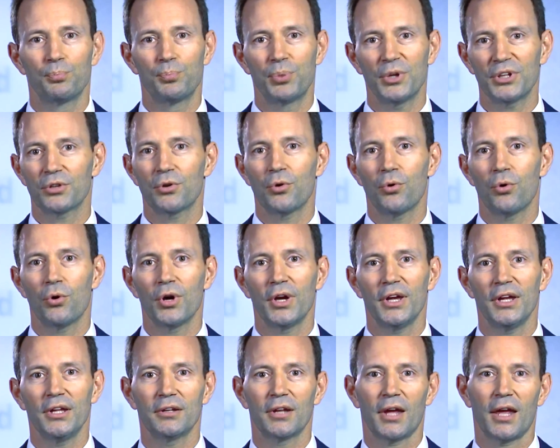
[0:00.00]

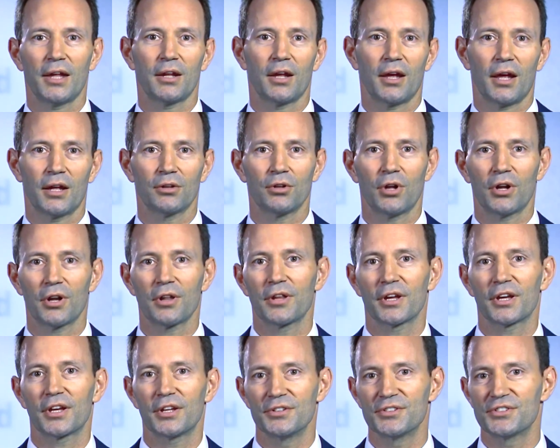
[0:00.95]
Bitcoin and a lot of
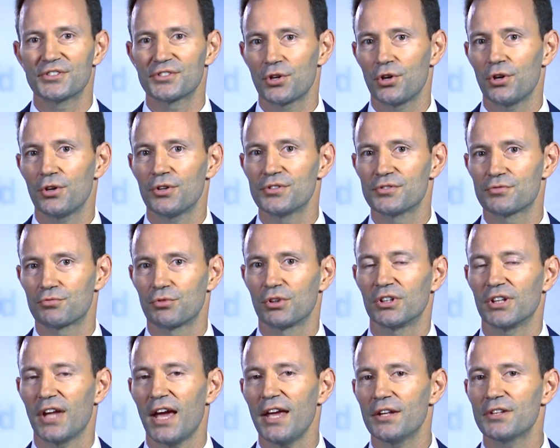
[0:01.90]
the concerns
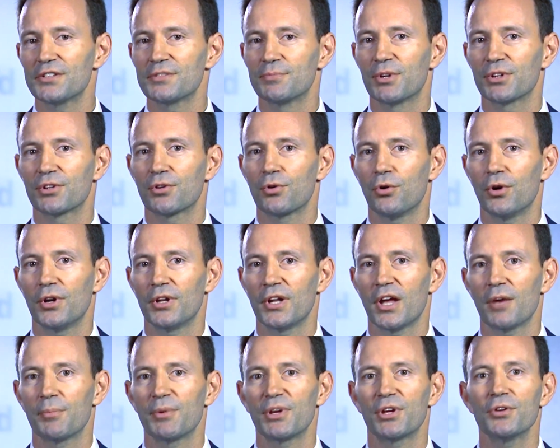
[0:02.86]
related to Bitcoin
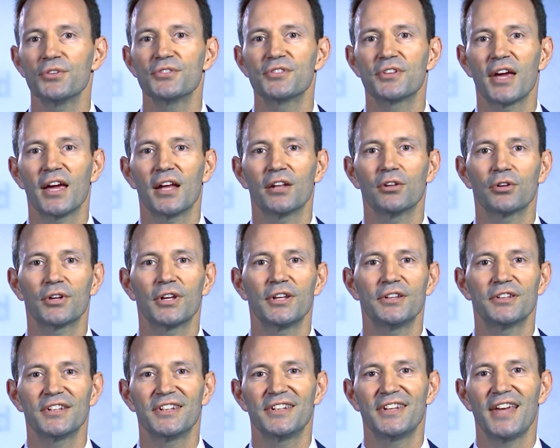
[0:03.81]
are because they are looking
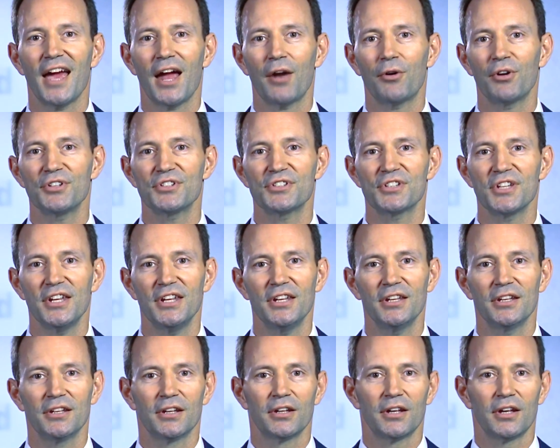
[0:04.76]
to
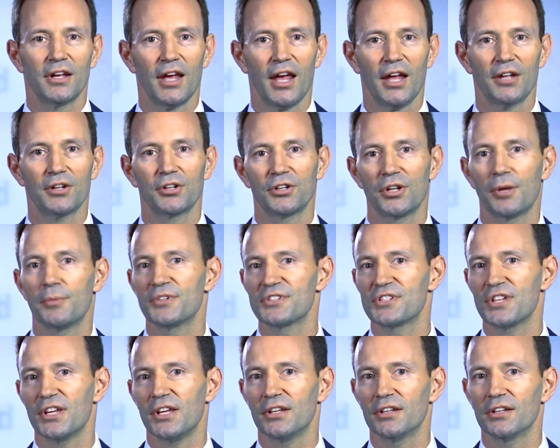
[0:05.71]
guarantee
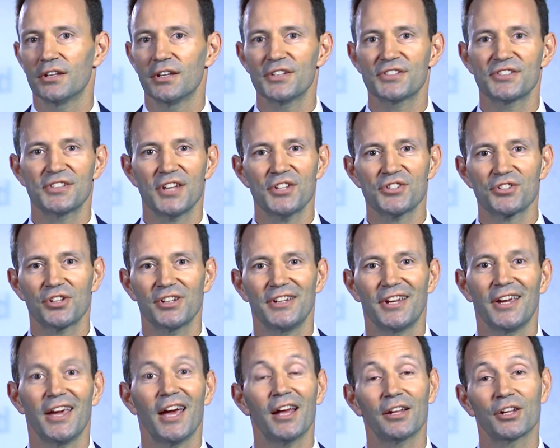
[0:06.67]
anonymity, essentially
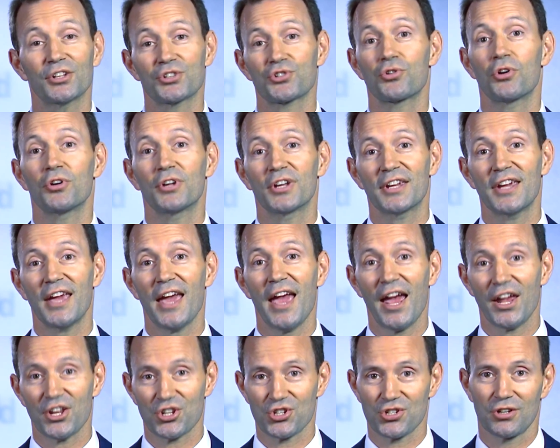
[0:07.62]
electronic
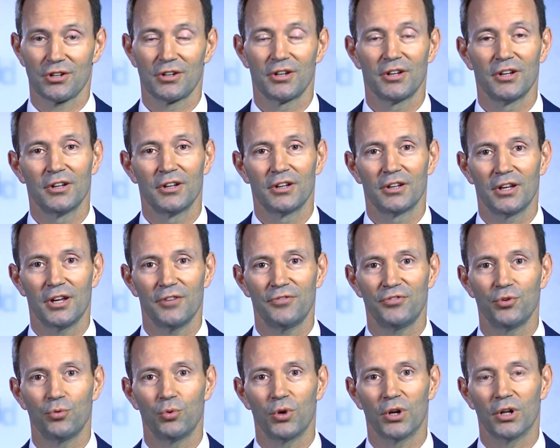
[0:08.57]
cash,
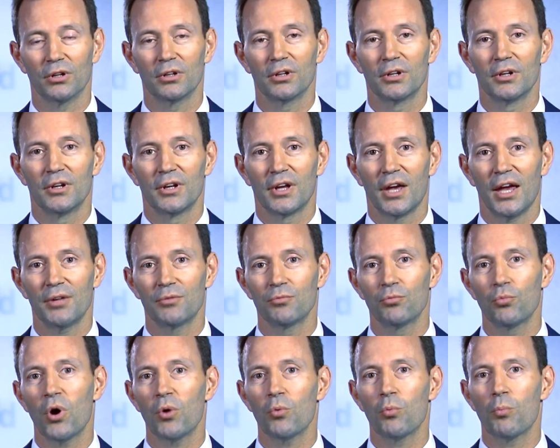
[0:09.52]
if you will.
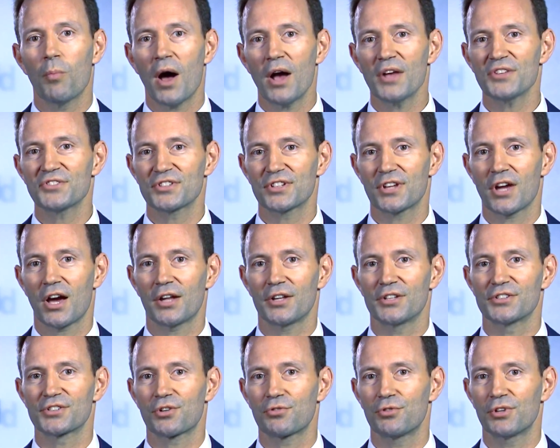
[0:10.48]
And what MasterCard
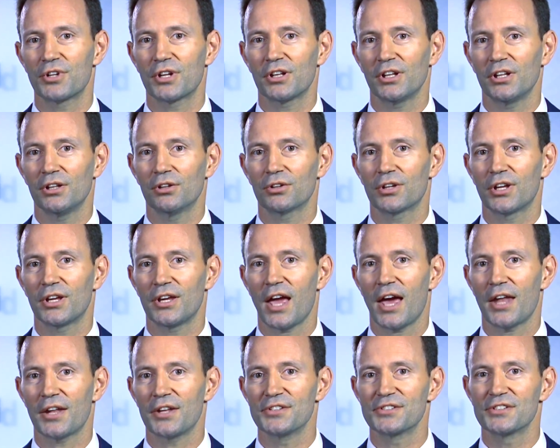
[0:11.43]
is critically looking
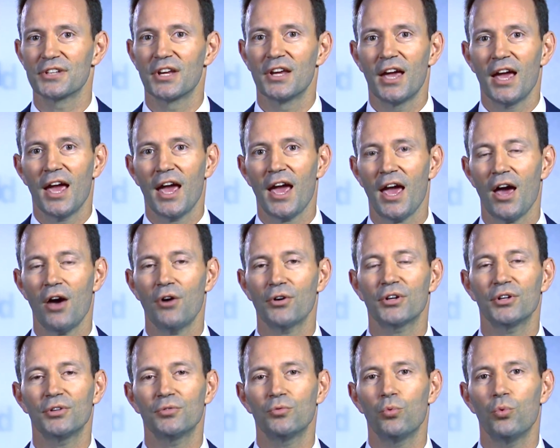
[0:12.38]
at is how
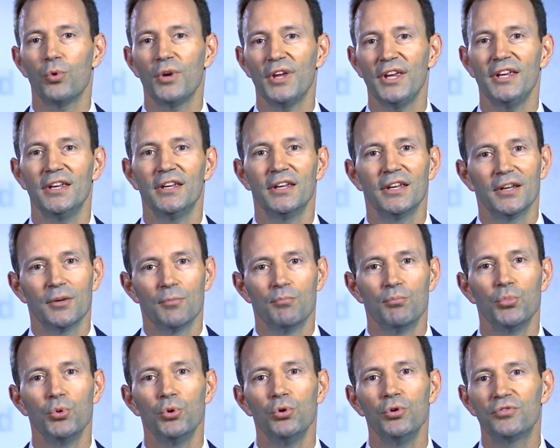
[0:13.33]
can we
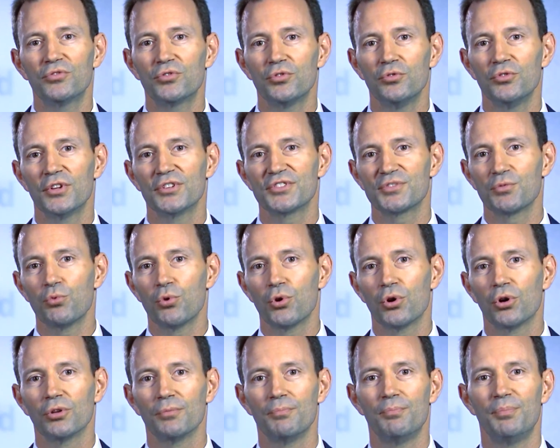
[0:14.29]
move to this
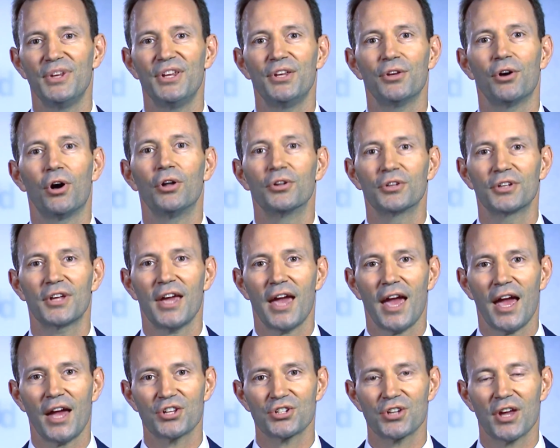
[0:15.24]
world beyond
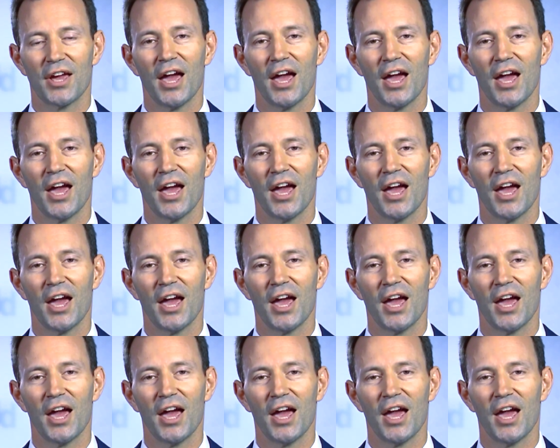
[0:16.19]
cash?